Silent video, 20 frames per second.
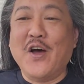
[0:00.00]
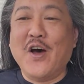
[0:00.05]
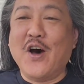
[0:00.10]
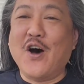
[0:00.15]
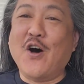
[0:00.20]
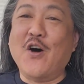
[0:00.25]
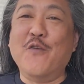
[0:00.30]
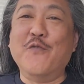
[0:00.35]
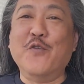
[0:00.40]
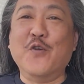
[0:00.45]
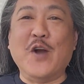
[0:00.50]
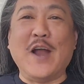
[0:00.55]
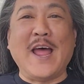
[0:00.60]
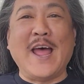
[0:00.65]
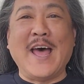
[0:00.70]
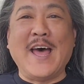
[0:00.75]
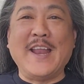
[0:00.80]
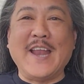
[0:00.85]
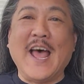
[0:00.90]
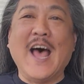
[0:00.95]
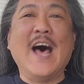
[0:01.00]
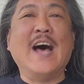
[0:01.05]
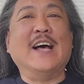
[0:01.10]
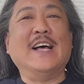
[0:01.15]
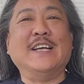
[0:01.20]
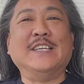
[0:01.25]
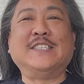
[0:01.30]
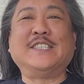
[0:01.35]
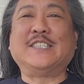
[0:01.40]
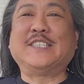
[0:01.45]
over at
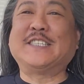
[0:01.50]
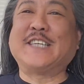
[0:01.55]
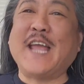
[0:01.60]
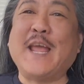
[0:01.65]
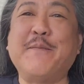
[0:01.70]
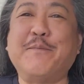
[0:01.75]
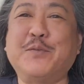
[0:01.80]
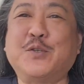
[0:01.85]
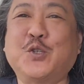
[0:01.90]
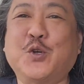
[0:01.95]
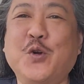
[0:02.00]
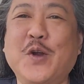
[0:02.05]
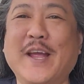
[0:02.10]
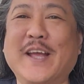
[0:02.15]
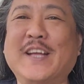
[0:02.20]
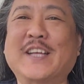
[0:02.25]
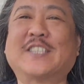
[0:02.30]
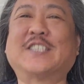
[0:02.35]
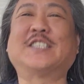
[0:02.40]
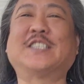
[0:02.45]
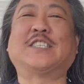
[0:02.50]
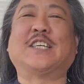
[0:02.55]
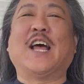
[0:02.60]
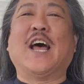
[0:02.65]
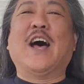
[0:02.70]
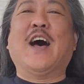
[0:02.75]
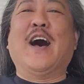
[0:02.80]
Escape Tricks.